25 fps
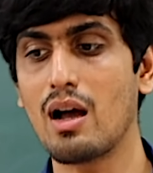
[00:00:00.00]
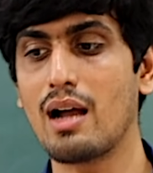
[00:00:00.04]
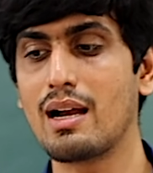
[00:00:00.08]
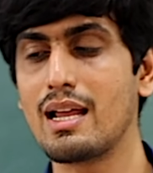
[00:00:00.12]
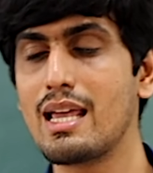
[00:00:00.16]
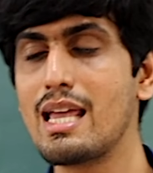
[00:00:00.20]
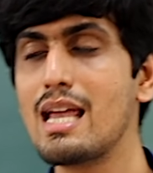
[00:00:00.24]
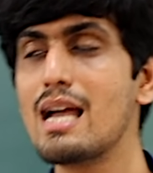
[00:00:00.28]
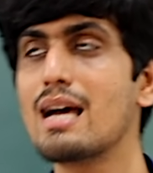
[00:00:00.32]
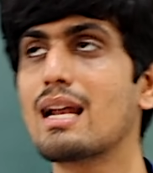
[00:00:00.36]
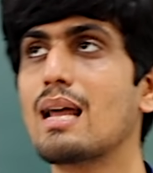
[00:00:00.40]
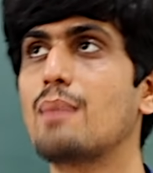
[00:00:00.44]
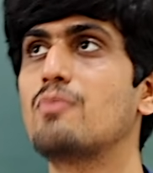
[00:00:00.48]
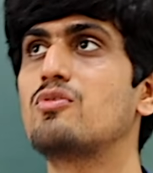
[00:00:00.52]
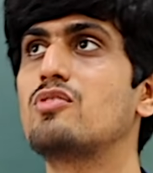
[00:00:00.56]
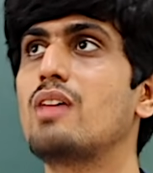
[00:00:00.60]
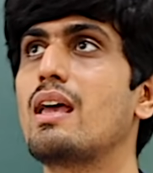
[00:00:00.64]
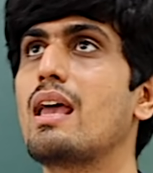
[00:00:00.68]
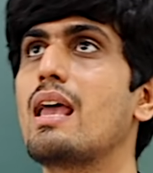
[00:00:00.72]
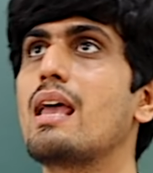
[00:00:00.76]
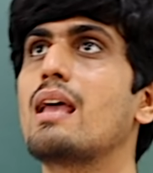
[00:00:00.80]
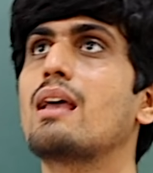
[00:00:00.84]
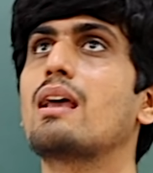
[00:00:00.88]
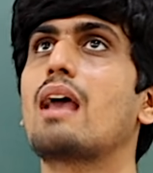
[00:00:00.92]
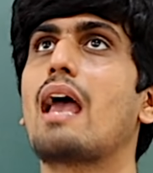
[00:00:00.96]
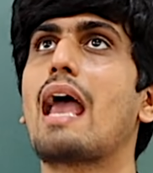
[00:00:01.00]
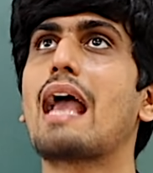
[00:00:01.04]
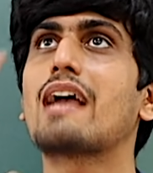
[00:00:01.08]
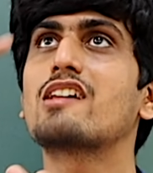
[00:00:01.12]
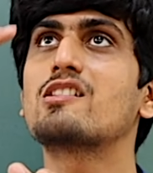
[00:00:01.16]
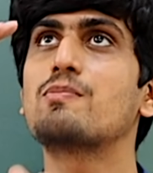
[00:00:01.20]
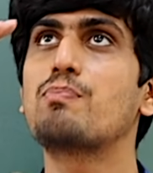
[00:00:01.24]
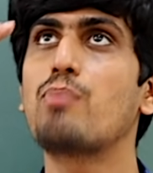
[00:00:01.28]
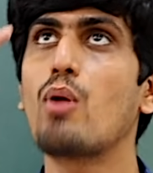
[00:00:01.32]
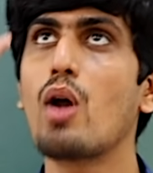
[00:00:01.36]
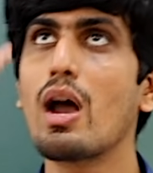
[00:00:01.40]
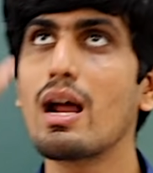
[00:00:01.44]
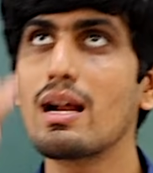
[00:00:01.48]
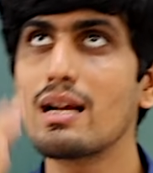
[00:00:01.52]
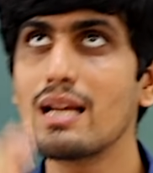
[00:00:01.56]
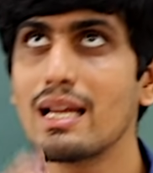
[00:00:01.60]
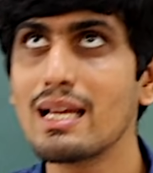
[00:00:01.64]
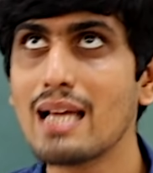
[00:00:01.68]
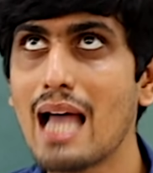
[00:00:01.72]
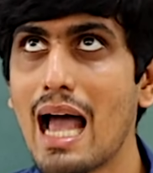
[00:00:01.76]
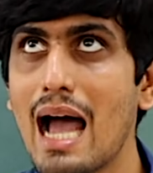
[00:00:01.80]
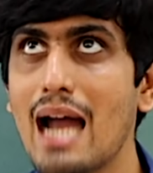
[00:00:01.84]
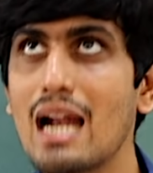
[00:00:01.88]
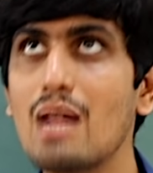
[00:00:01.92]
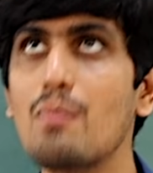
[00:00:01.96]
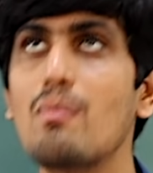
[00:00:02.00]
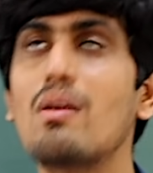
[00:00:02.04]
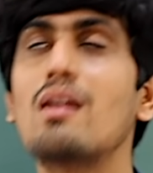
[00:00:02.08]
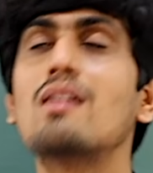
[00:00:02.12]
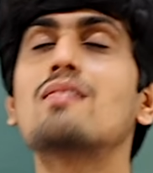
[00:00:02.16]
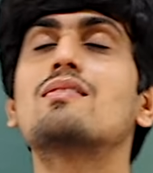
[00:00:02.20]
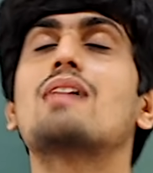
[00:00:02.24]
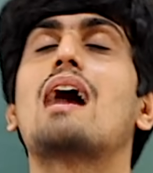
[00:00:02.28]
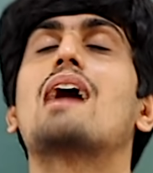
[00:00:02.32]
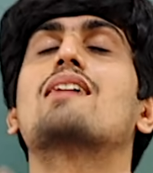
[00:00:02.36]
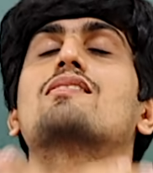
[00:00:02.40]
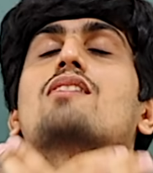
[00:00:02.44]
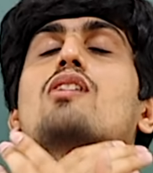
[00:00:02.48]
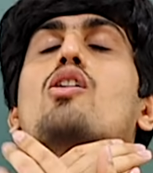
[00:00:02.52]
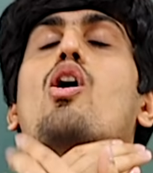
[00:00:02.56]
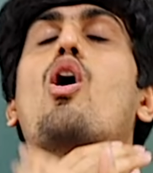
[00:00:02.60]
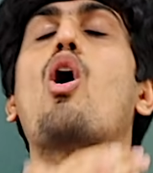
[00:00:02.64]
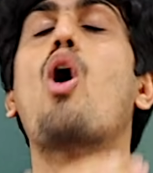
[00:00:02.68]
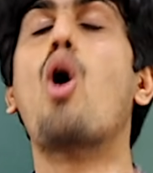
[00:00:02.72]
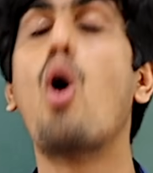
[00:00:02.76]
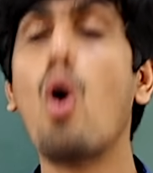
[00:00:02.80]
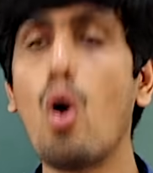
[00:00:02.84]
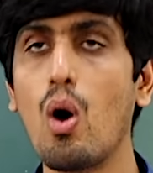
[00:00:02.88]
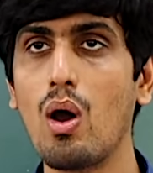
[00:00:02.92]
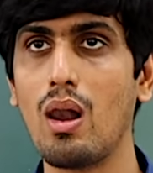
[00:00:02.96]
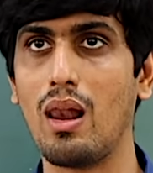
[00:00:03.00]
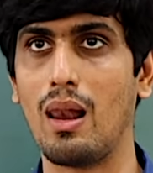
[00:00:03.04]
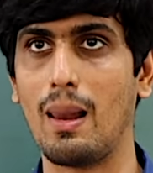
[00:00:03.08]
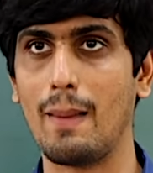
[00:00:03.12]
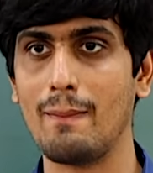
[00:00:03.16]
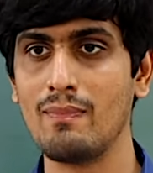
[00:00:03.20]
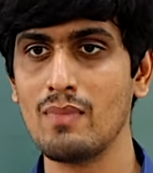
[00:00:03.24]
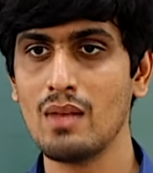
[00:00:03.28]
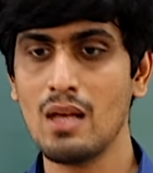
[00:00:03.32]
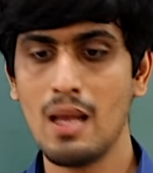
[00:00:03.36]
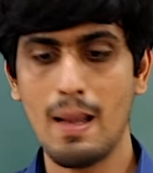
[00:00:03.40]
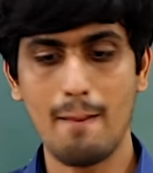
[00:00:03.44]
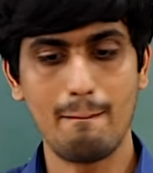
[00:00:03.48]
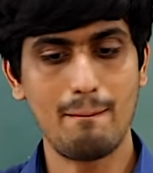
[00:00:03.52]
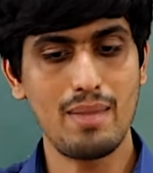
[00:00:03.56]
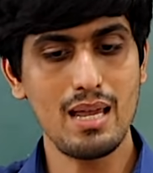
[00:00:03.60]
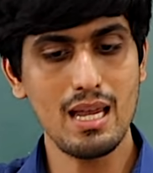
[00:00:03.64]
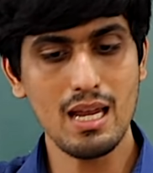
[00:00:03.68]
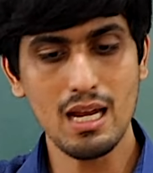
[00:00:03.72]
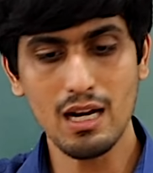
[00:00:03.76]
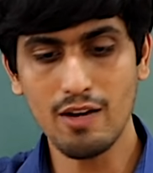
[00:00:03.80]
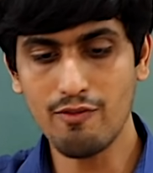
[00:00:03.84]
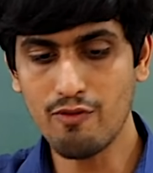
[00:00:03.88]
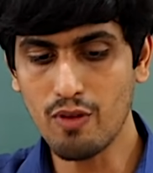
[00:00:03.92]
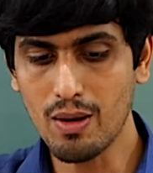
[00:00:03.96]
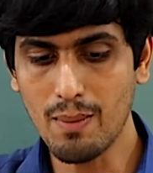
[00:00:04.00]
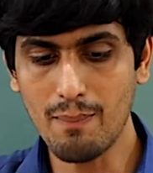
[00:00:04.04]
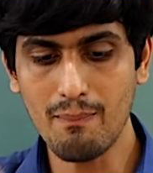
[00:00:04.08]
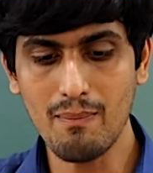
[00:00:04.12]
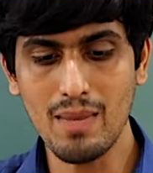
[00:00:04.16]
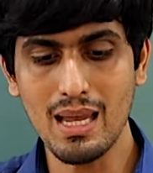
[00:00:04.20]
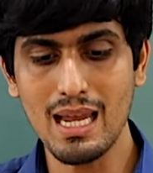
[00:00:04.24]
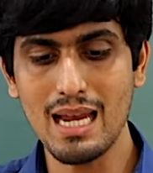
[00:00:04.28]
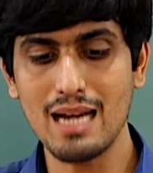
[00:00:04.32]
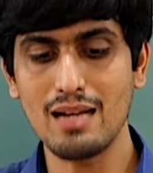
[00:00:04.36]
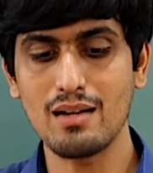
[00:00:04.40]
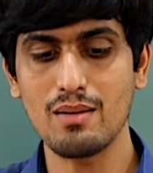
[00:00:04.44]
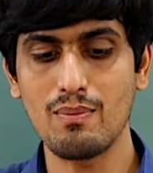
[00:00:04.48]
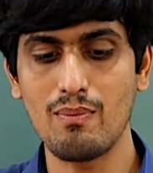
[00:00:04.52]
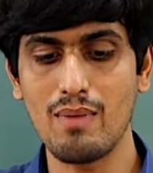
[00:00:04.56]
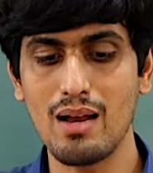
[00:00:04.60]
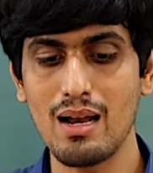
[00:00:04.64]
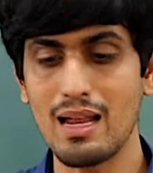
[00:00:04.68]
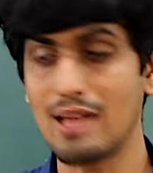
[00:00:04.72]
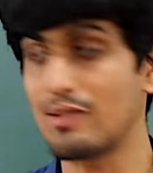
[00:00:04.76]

And here I'm saying exploiting animals as a whole, be it for meat, milk.